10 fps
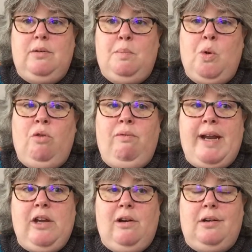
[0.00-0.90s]
more
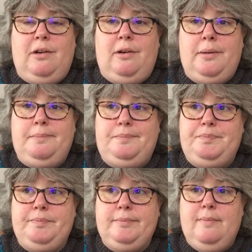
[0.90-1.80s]
regular.
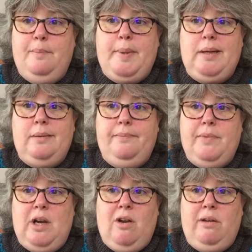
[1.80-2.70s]
But
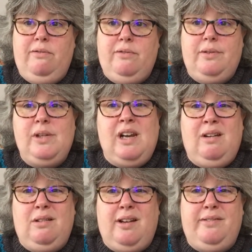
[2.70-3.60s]
life
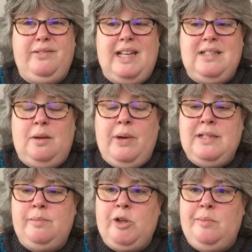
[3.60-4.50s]
gets in the way
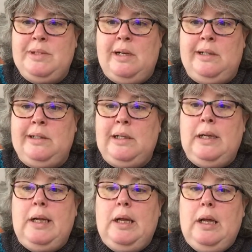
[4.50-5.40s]
sometimes, doesn't it?
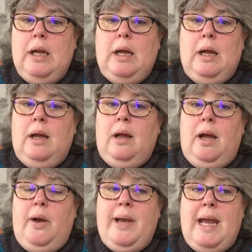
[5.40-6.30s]

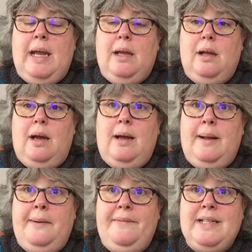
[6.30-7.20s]
Okay,
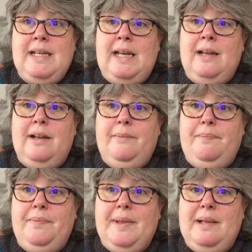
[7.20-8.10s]
that's it.
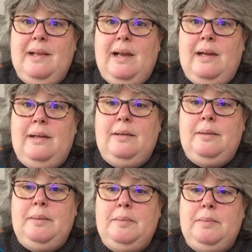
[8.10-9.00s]

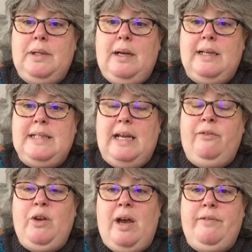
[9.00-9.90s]
Like I say,
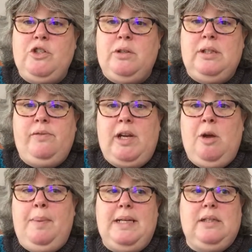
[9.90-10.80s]
if you have enjoyed this
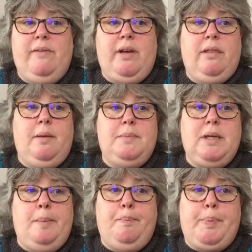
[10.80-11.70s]
video, please give it a thumbs
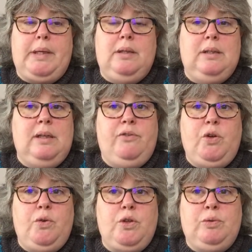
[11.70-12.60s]
up. If
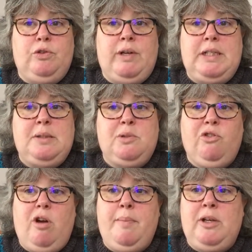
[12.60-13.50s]
you don't already
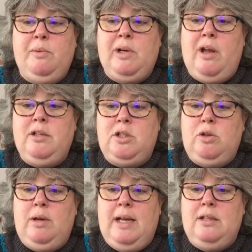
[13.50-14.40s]
subscribe and you would like
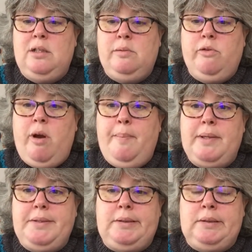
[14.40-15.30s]
to, hit the subscribe
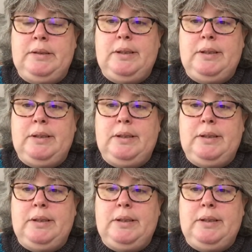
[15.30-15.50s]
button.